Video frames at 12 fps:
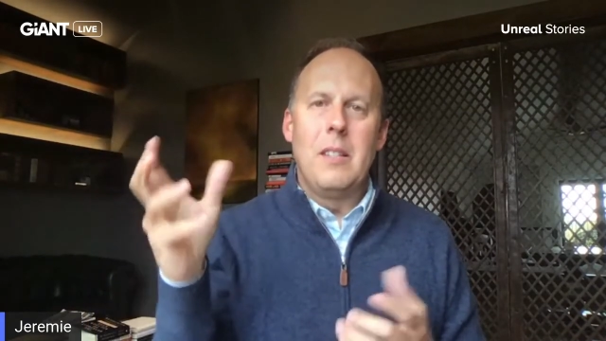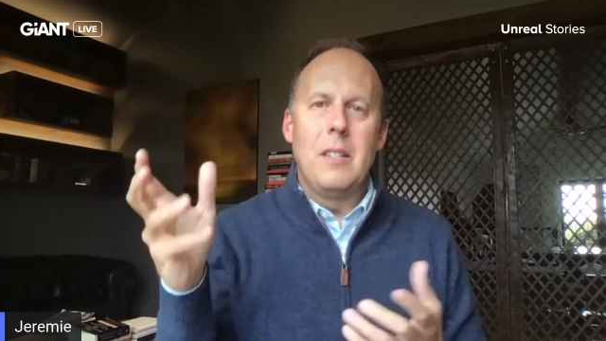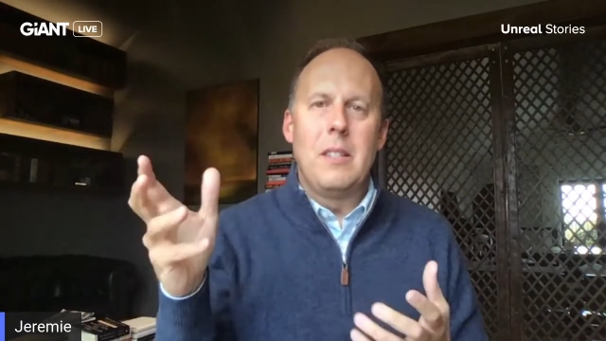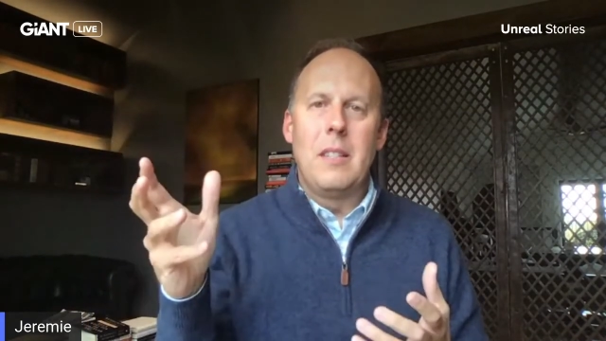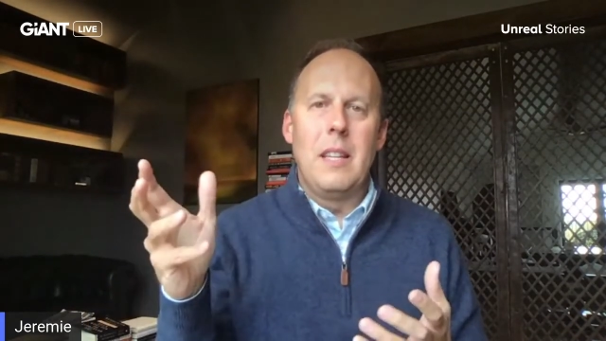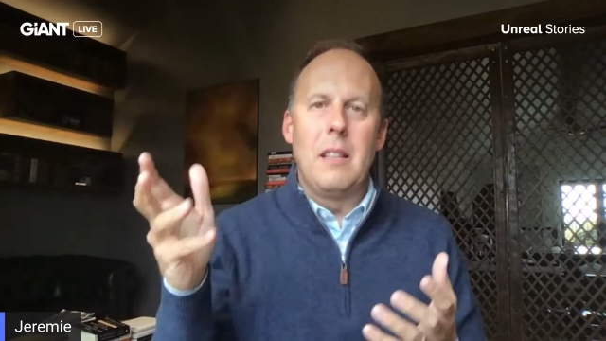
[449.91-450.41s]

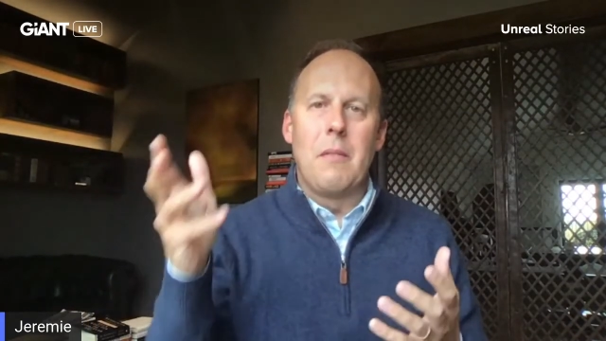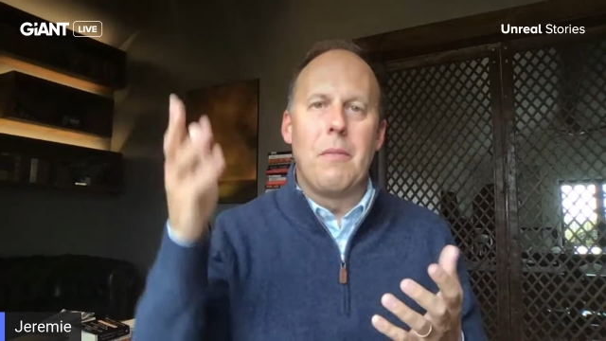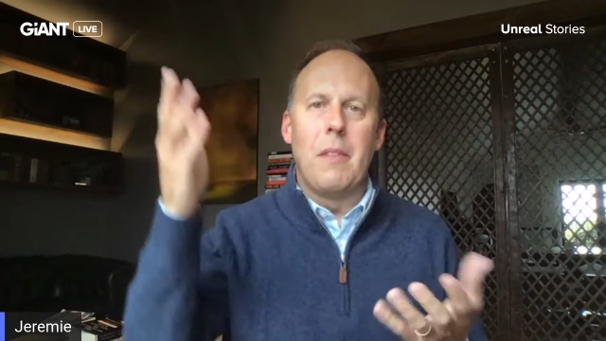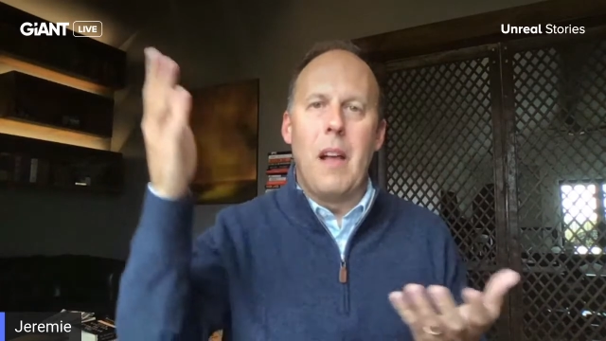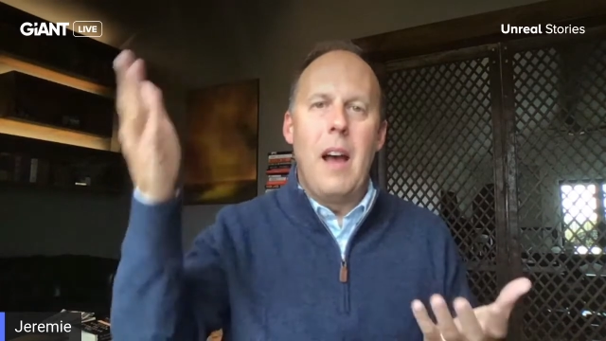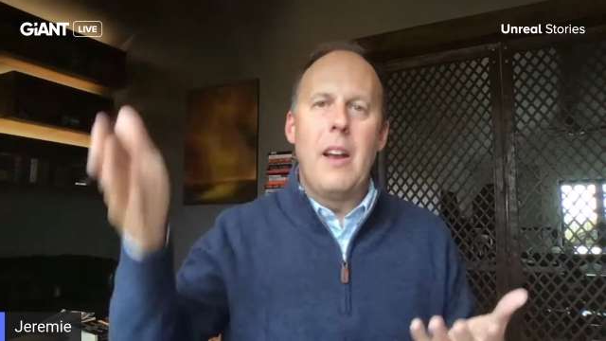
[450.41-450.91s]
the
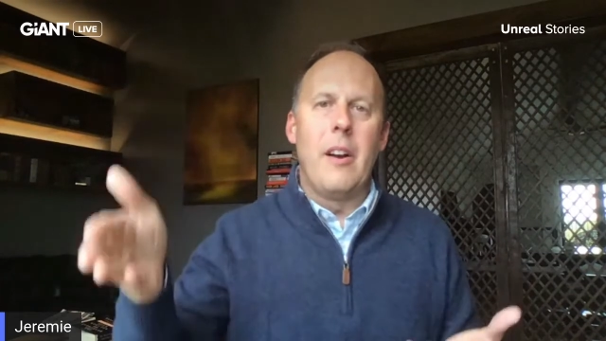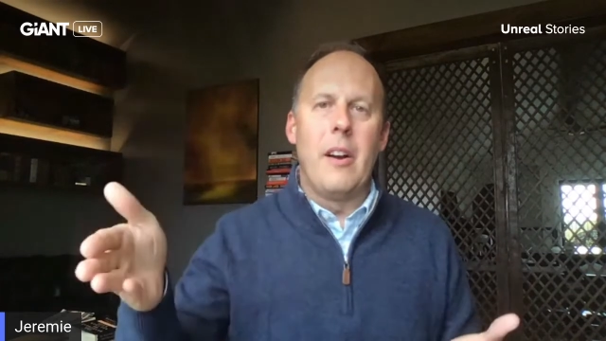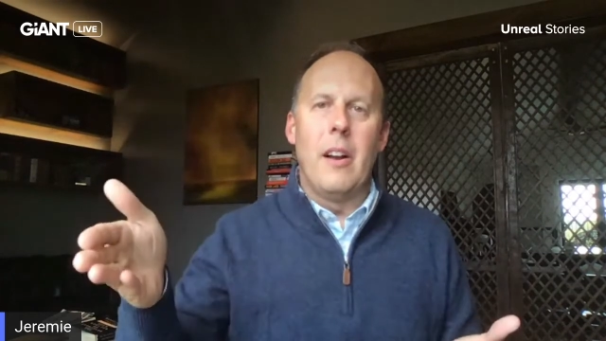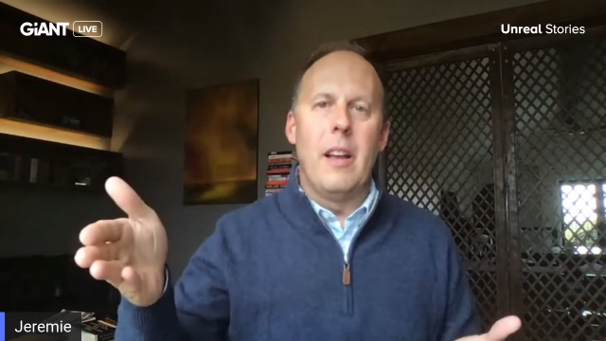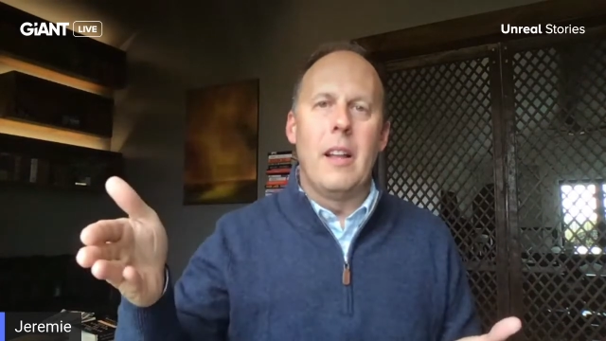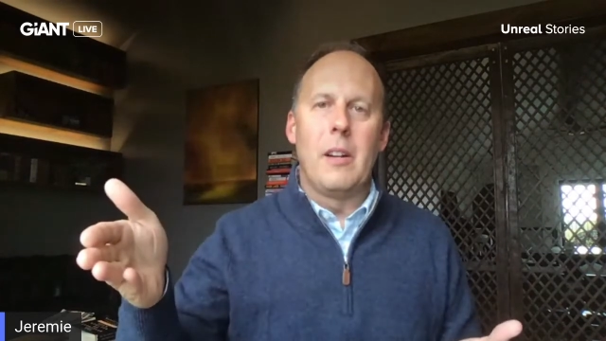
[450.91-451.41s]

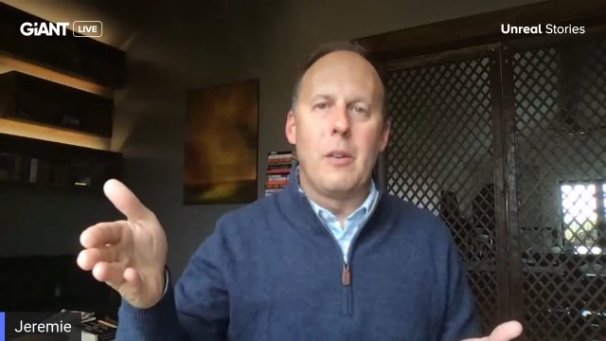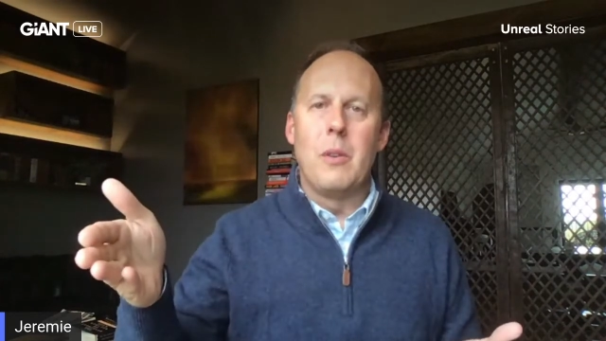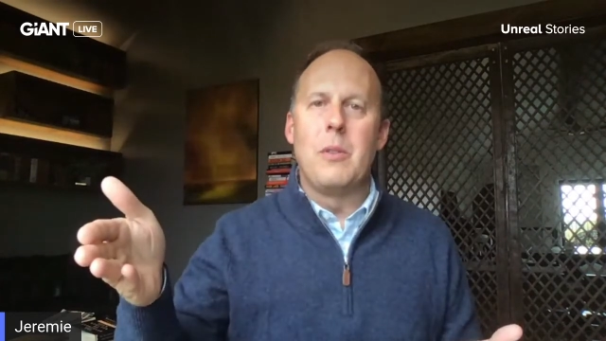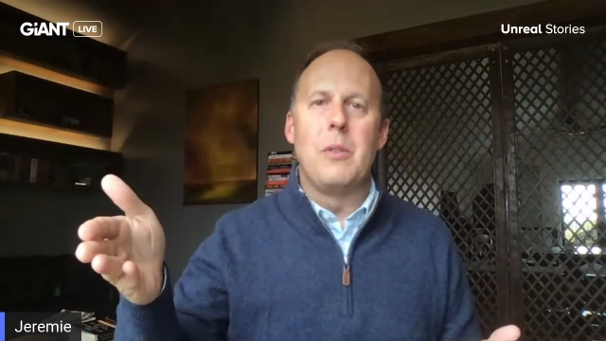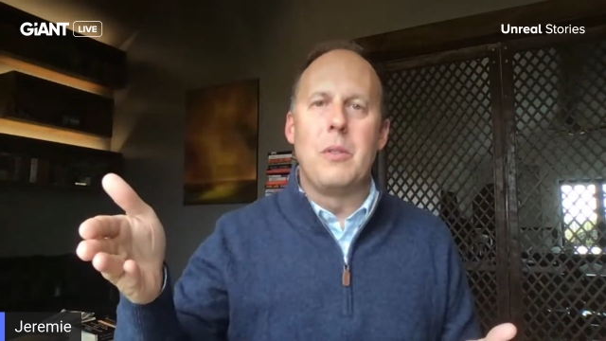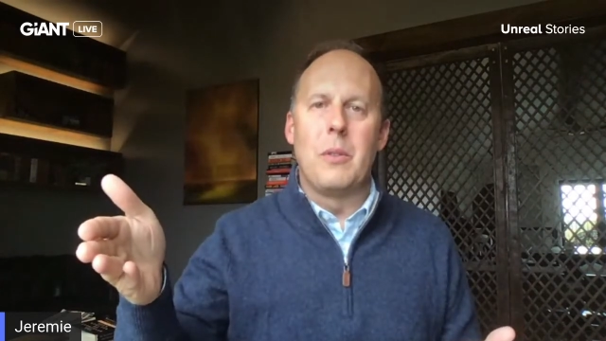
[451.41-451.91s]
flyer at a
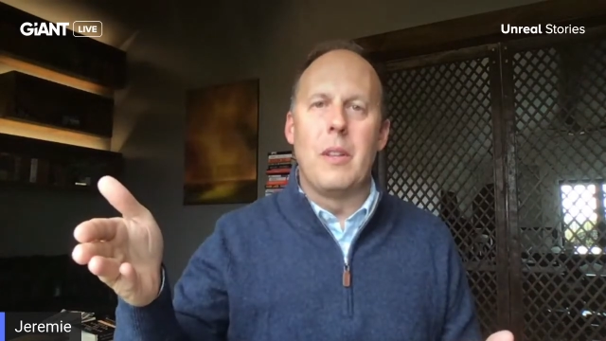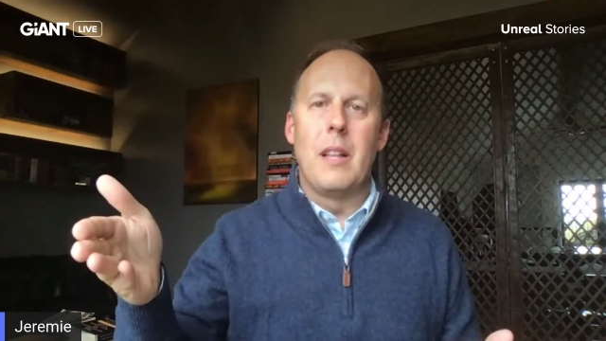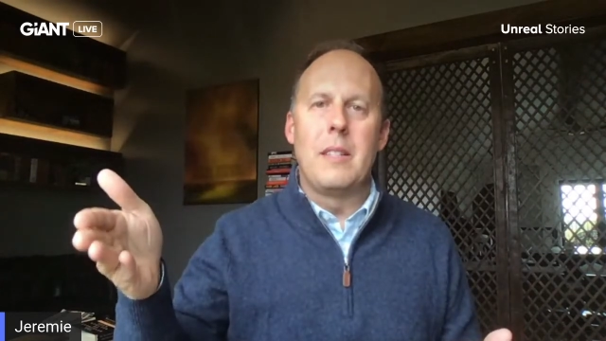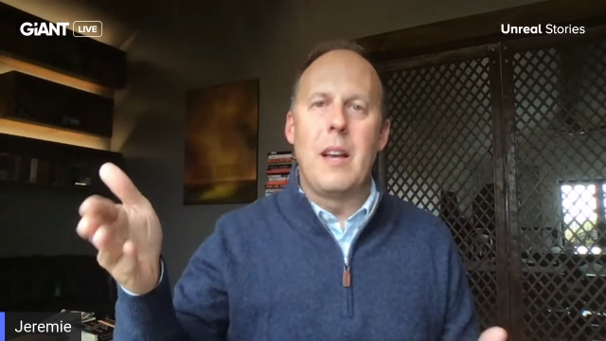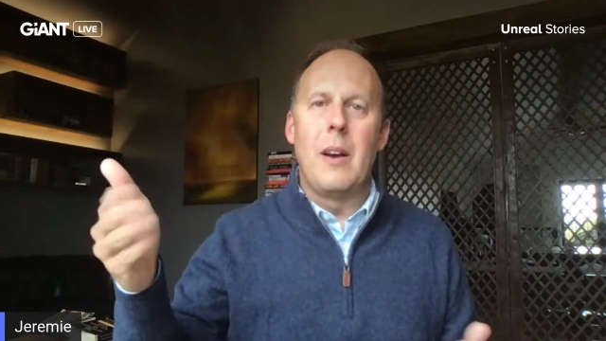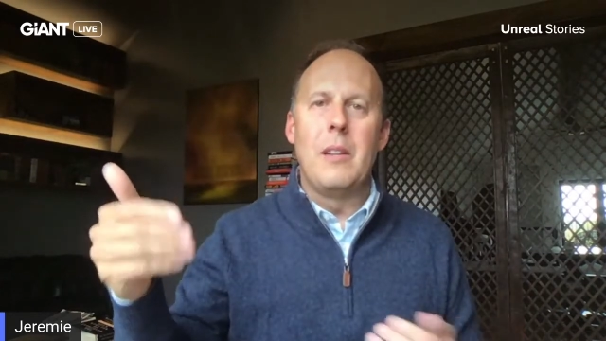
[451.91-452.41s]
grocery store.
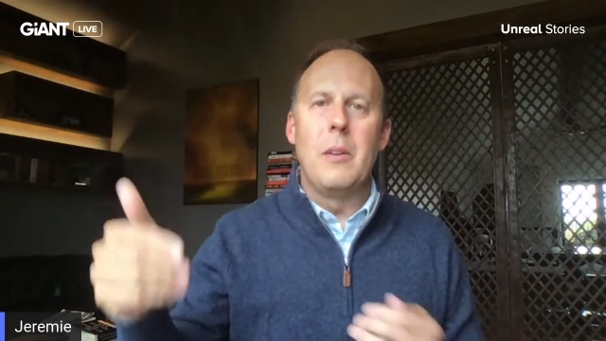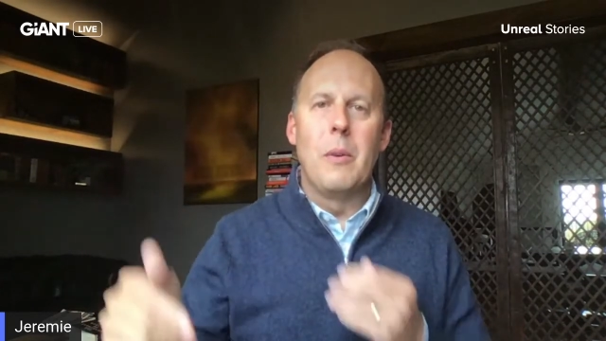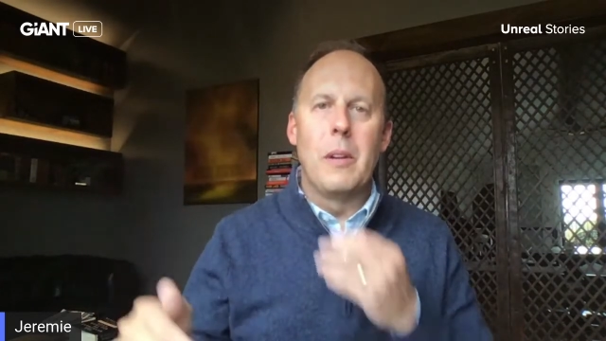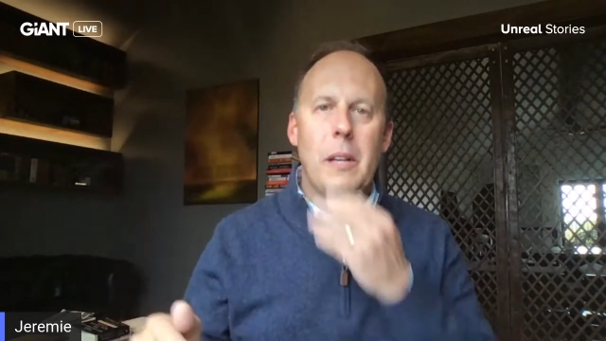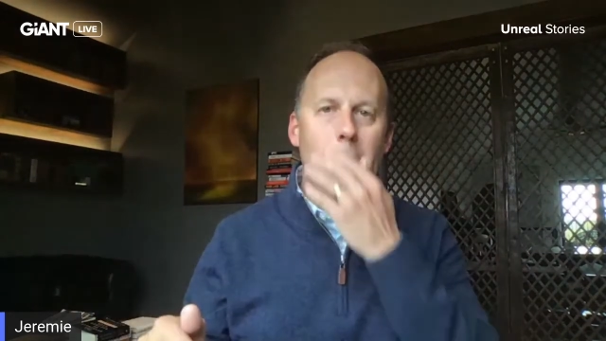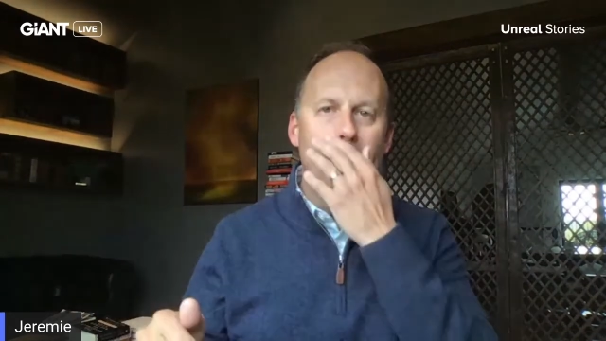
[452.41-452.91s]
That's how he knew
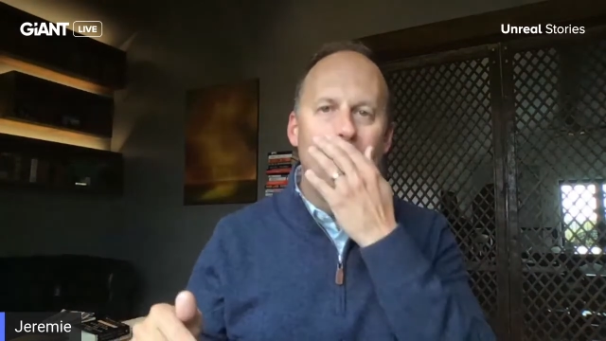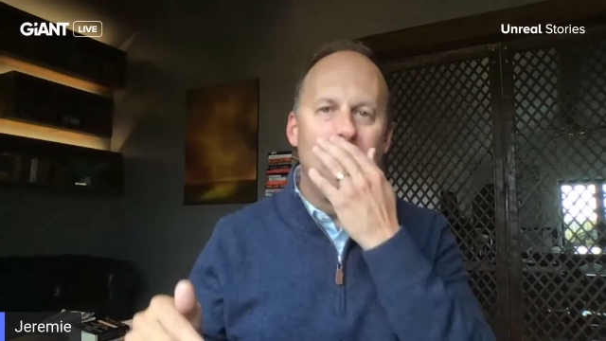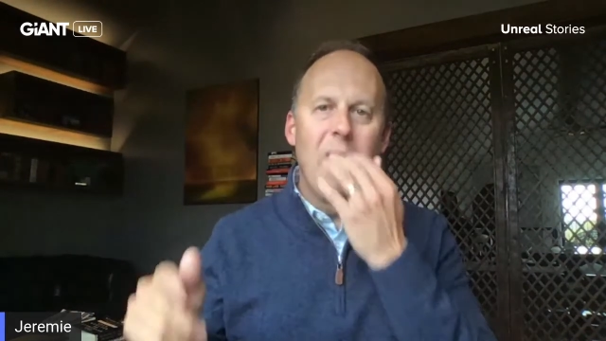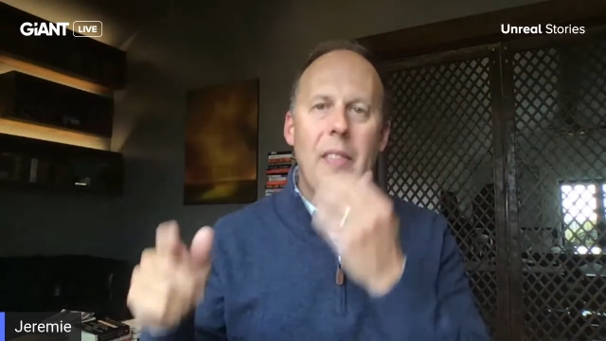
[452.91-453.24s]
where to go.